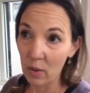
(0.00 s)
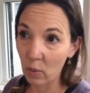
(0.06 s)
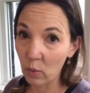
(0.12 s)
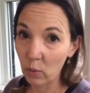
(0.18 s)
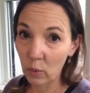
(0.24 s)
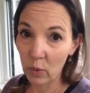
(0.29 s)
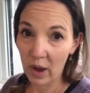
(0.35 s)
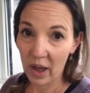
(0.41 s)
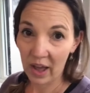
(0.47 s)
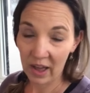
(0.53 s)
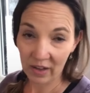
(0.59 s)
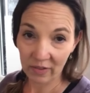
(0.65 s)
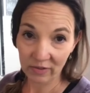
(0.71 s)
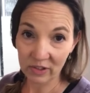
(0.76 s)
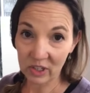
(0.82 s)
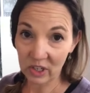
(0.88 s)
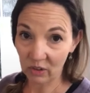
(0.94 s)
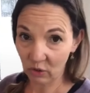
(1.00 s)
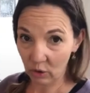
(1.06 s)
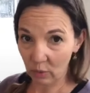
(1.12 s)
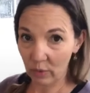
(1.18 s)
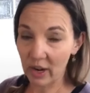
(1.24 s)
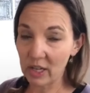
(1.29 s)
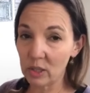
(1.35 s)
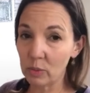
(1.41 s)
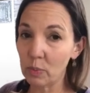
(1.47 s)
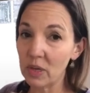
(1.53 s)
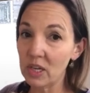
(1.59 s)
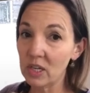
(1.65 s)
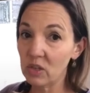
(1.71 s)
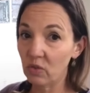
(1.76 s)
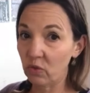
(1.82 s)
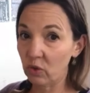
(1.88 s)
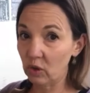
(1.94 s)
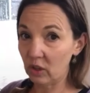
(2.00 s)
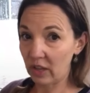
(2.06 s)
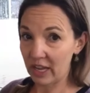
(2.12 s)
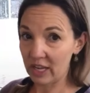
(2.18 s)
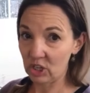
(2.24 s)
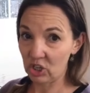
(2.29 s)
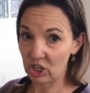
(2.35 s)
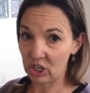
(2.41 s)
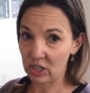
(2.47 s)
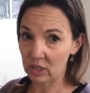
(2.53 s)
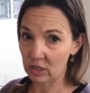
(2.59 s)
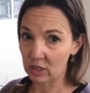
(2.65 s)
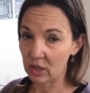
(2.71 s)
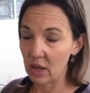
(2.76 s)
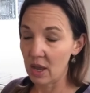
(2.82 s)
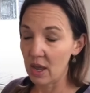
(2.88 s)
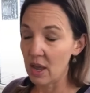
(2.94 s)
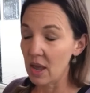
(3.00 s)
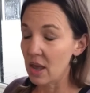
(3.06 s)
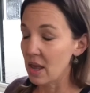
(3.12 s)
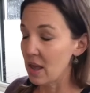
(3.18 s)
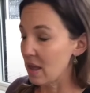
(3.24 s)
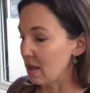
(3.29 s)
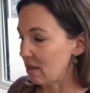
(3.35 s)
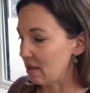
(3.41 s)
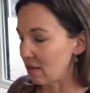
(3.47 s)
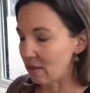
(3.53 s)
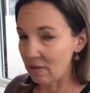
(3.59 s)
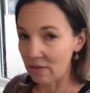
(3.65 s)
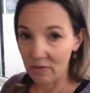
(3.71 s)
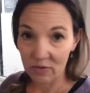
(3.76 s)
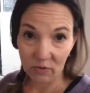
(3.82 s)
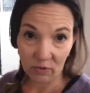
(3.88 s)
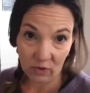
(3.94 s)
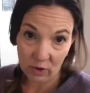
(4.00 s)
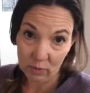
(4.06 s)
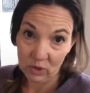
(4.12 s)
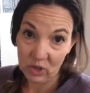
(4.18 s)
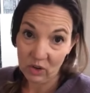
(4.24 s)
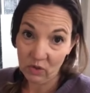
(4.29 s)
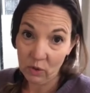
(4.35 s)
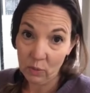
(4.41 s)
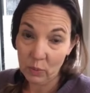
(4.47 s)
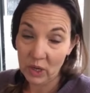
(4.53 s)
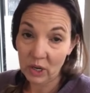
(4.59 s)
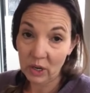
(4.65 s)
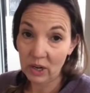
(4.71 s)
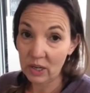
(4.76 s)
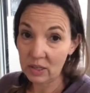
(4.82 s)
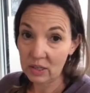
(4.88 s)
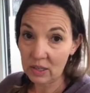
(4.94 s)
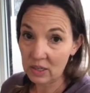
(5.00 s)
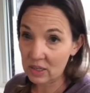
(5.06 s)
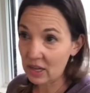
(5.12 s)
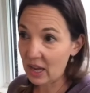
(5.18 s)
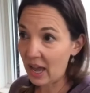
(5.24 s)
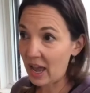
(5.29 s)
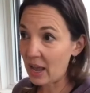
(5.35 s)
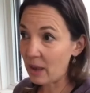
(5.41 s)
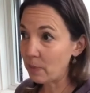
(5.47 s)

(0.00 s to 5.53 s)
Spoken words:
of different recipes for lunches from different periods in time.